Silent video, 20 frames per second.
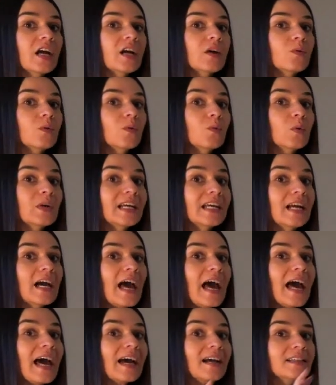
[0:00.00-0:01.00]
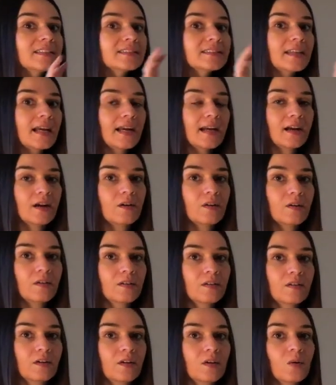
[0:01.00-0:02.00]
And when we exhale,
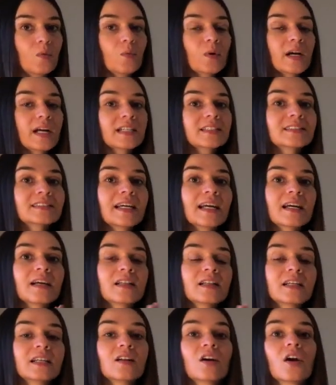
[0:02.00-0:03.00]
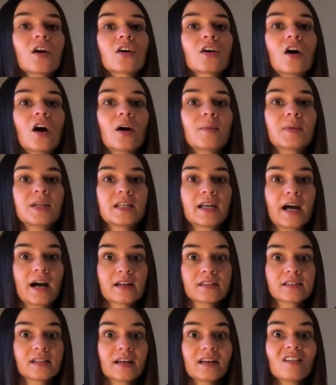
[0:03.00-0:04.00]
we're exhaling our carbon
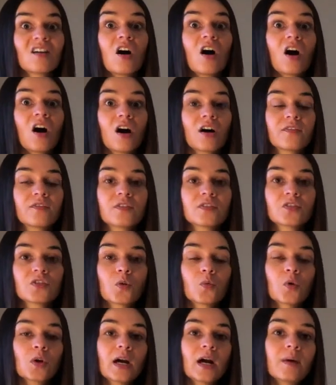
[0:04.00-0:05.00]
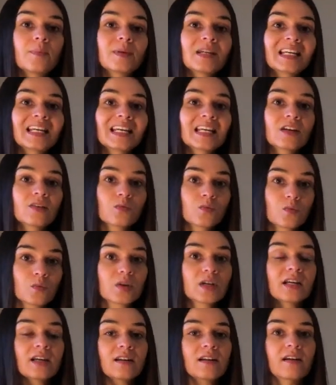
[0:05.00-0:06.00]
dioxide off. So we're helping to get
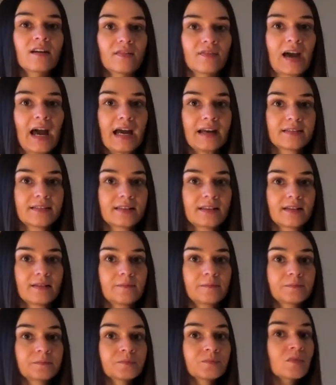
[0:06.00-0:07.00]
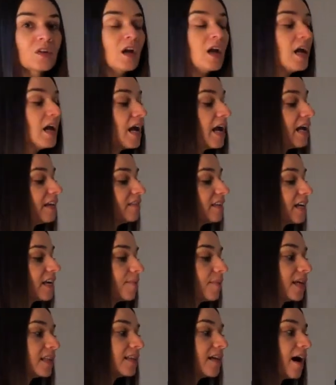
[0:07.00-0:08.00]
rid of acid. And
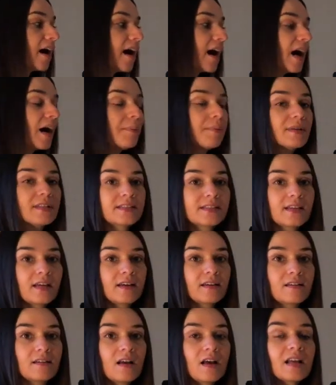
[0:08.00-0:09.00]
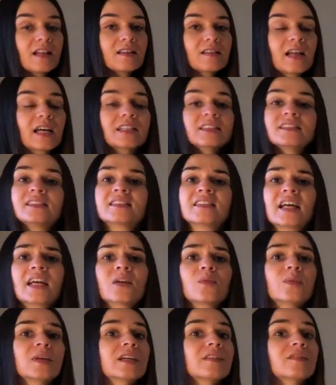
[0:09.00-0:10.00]
think about the opposite. Let's
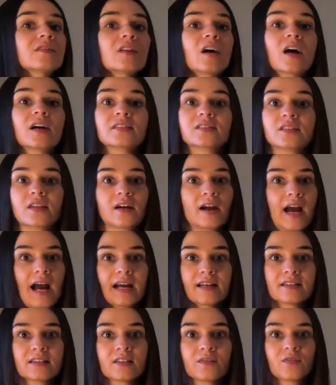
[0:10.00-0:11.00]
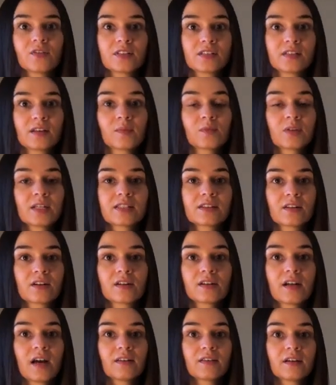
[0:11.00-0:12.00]
say we have lost our acid for some reason
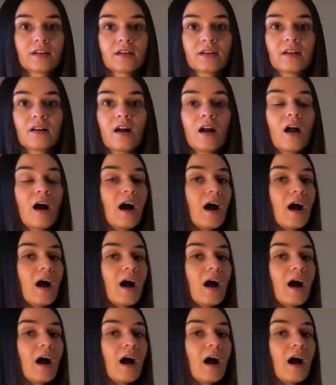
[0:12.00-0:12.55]
or another.